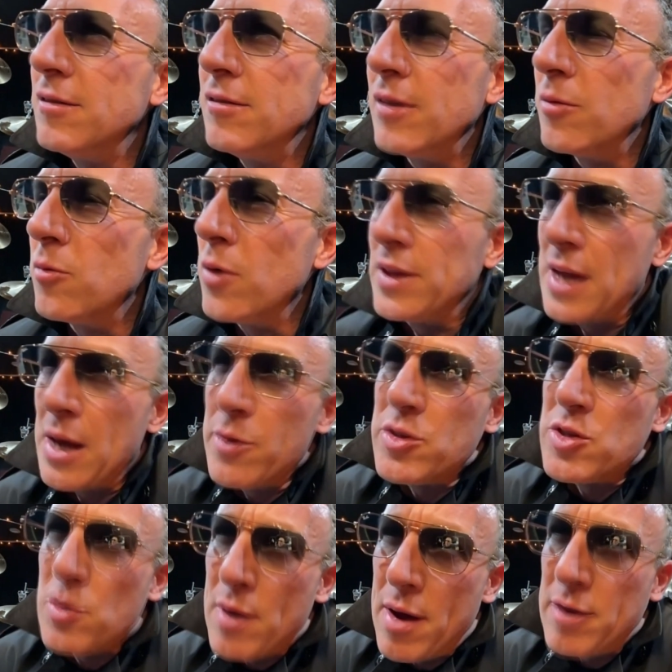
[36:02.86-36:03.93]
and what they were
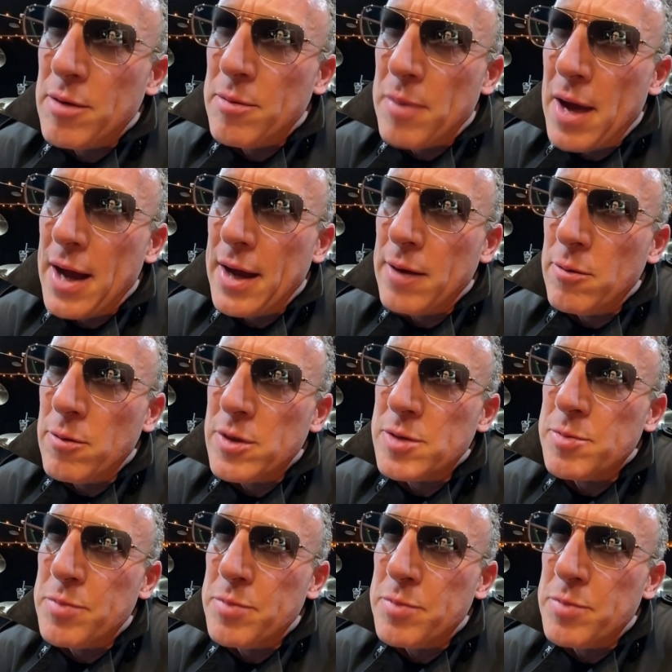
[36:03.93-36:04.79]
surrounded by was